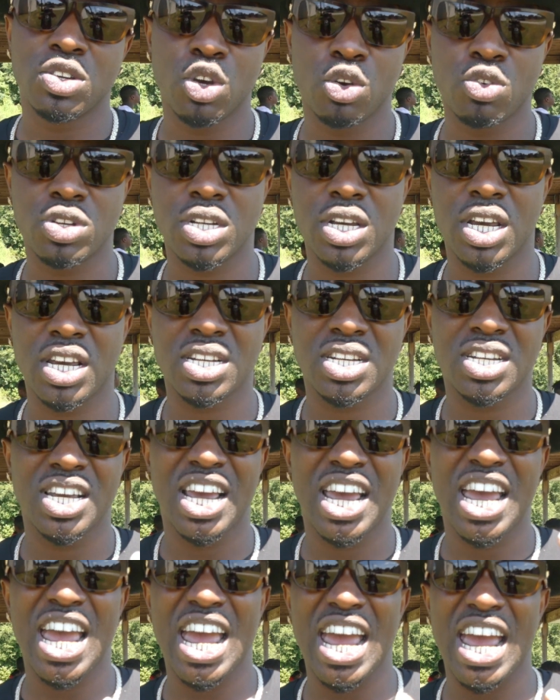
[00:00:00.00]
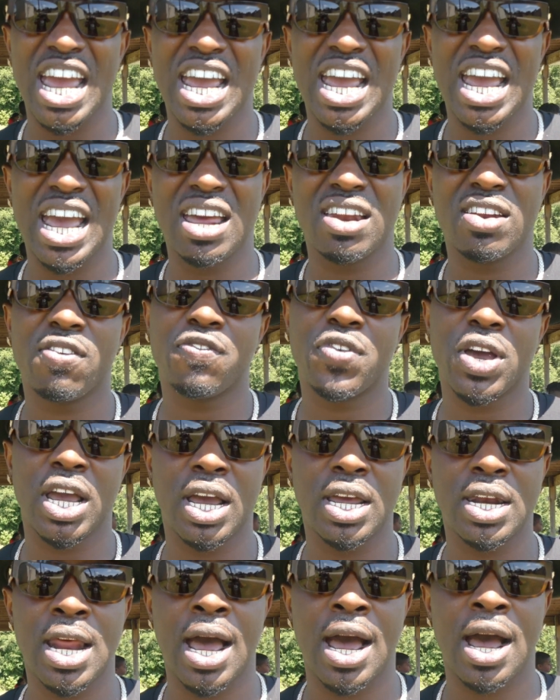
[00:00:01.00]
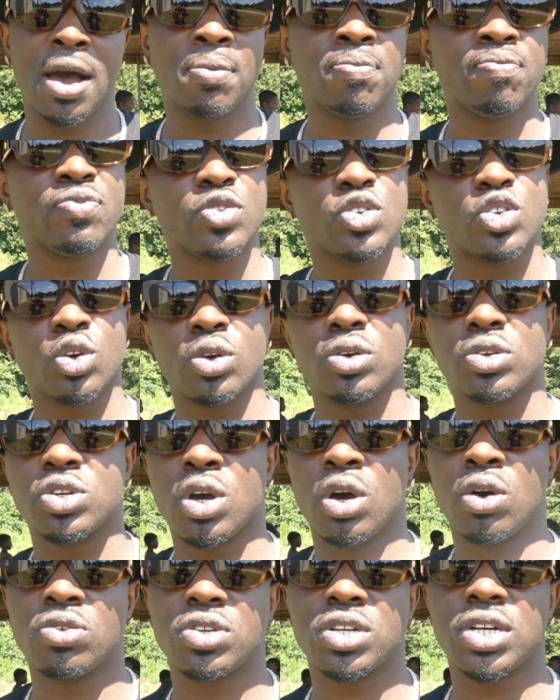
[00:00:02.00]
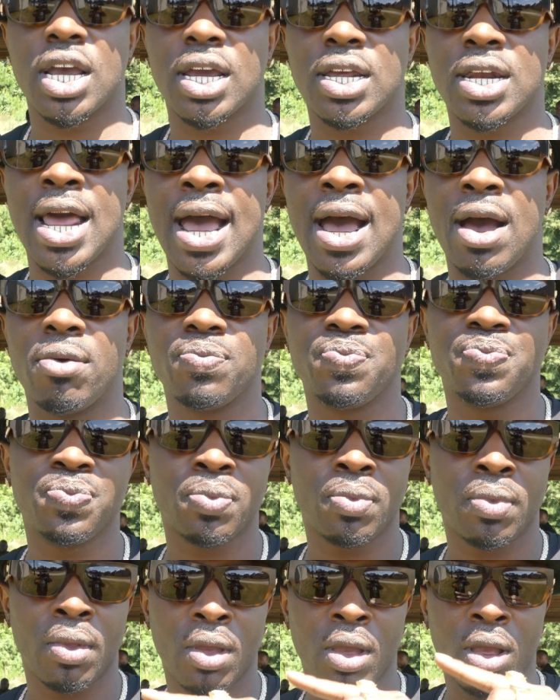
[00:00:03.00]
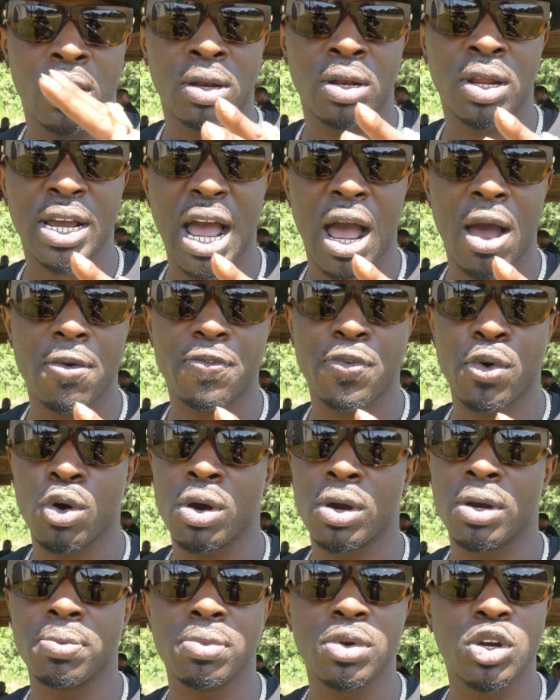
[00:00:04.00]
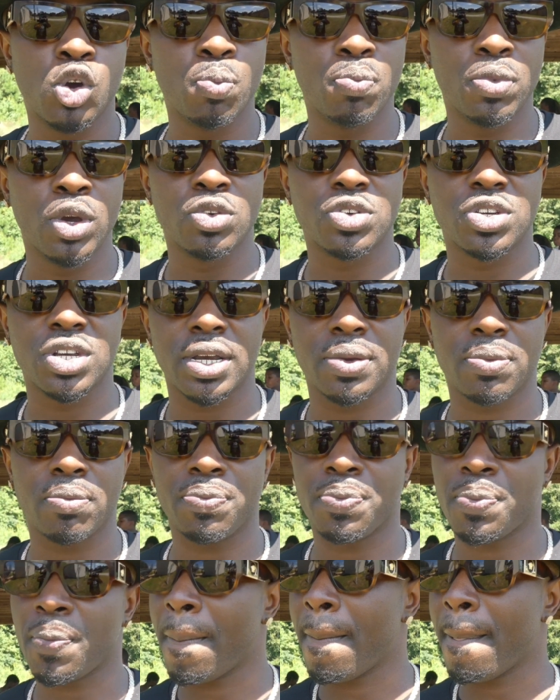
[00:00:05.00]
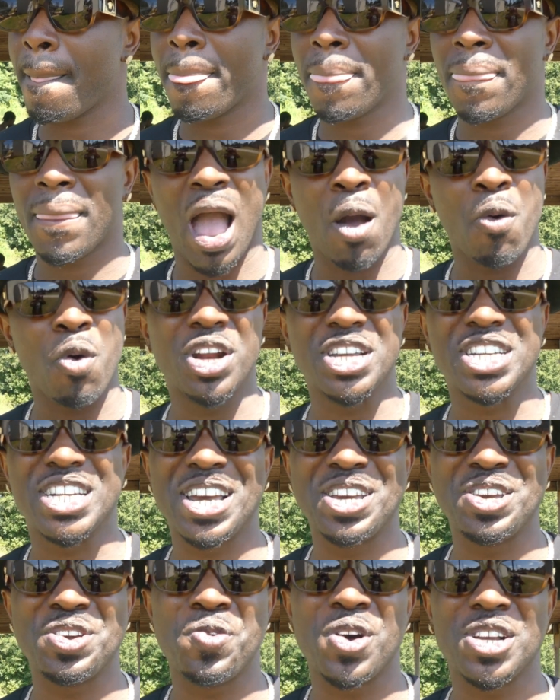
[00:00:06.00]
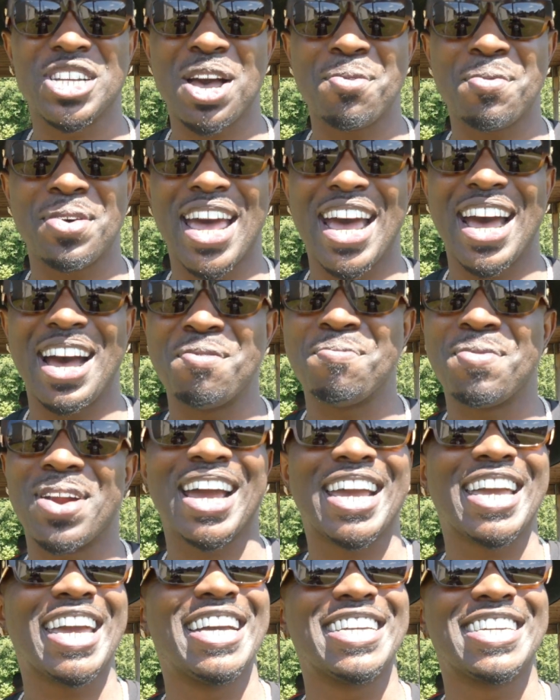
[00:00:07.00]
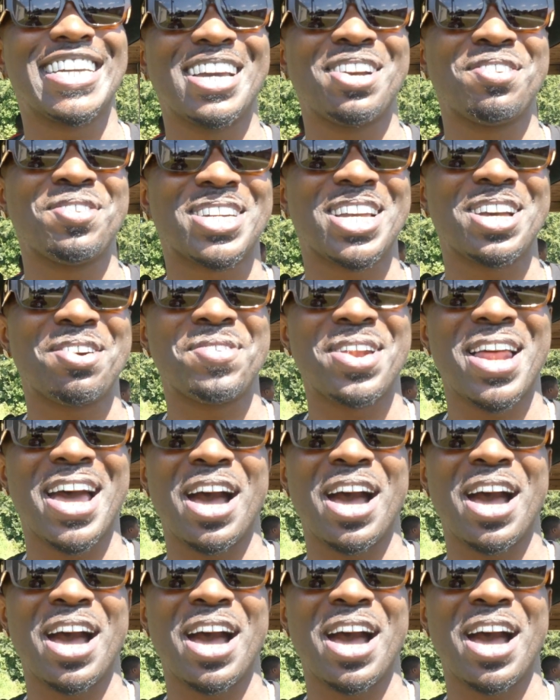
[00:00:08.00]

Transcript: two six and Vietnam, Junior Jones checking out. Look out for new music. I want to tell you what's coming out, but I can't tell you what's coming